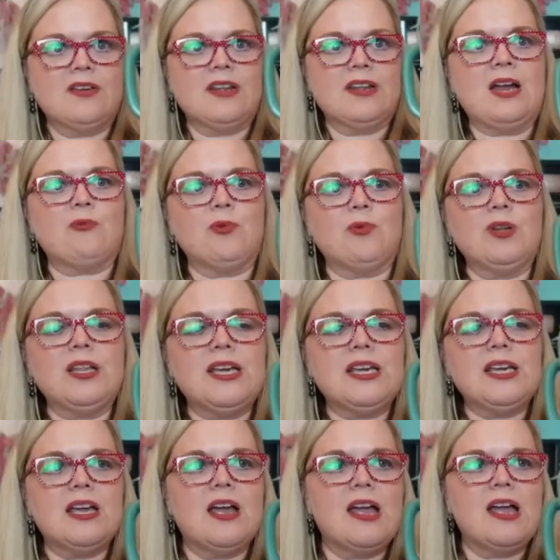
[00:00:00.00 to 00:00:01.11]
I really,
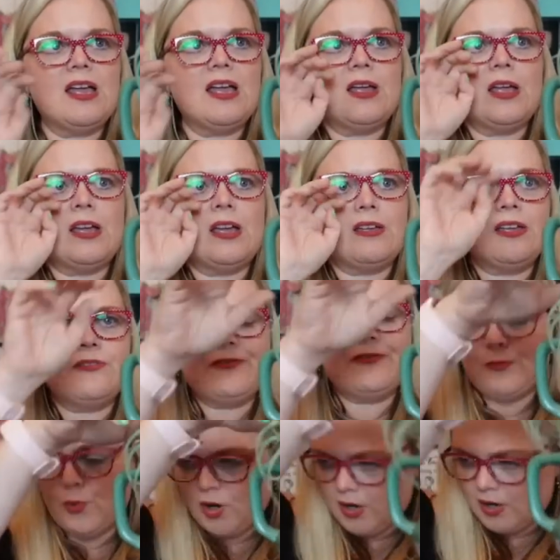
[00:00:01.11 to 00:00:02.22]
if
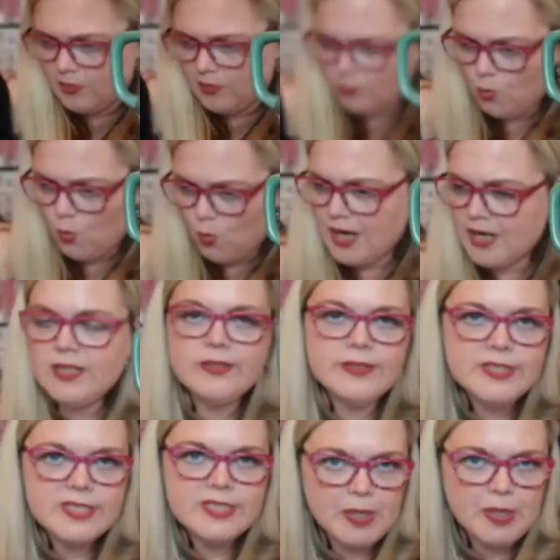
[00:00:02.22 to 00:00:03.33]
we're
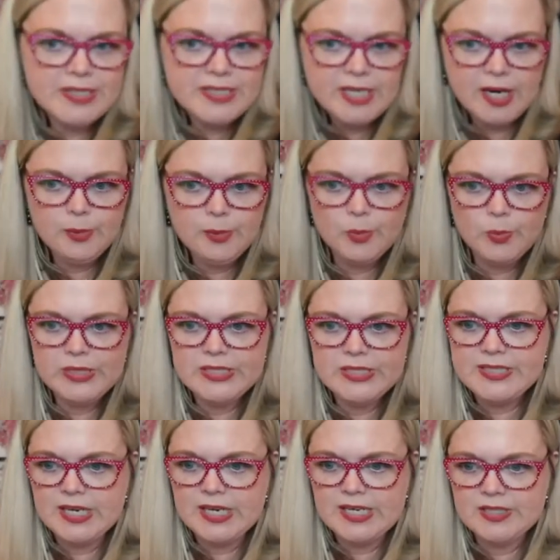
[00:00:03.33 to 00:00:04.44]
once upon a time when we
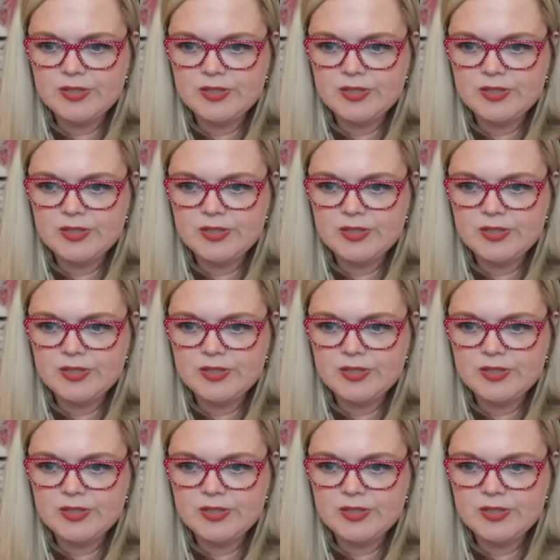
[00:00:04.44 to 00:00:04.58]
decided